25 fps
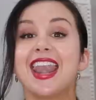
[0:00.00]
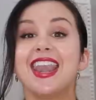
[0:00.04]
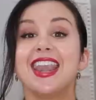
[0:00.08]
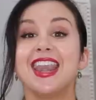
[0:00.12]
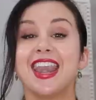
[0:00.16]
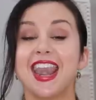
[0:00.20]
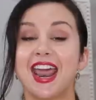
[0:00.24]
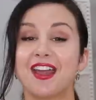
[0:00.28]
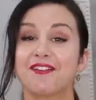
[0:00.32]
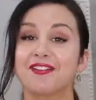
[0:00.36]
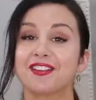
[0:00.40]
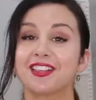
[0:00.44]

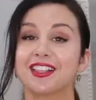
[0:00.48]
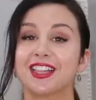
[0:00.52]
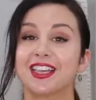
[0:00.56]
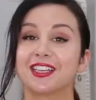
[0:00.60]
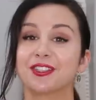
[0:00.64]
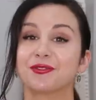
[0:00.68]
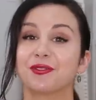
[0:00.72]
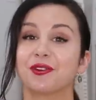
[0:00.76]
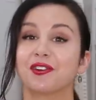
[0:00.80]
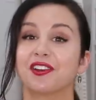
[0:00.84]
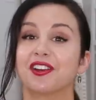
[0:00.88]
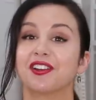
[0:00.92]

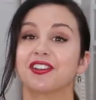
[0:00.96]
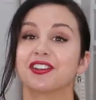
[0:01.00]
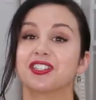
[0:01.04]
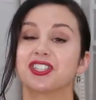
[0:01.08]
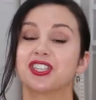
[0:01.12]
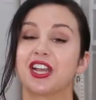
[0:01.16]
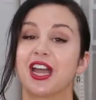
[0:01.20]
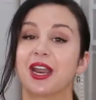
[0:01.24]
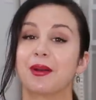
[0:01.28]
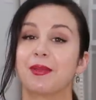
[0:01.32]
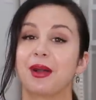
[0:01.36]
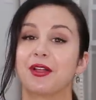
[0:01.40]
Nevertheless, we were here to
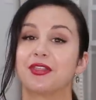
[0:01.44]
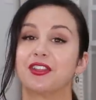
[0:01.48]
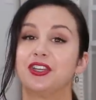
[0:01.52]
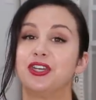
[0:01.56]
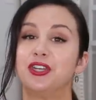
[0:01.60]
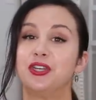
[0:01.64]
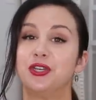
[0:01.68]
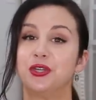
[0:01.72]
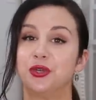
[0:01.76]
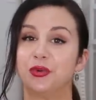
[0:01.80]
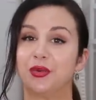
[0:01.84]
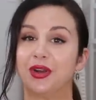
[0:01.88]
chat about the
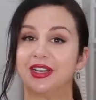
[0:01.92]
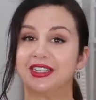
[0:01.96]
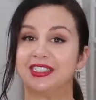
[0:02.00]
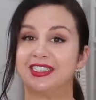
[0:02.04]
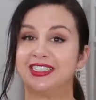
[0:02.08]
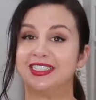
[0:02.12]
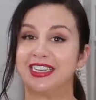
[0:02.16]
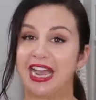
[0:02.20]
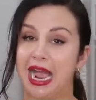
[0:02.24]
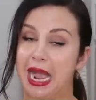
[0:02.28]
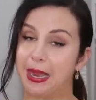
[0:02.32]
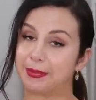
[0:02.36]
new
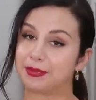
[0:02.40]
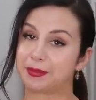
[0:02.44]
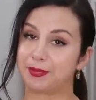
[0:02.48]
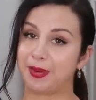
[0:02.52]
Adapt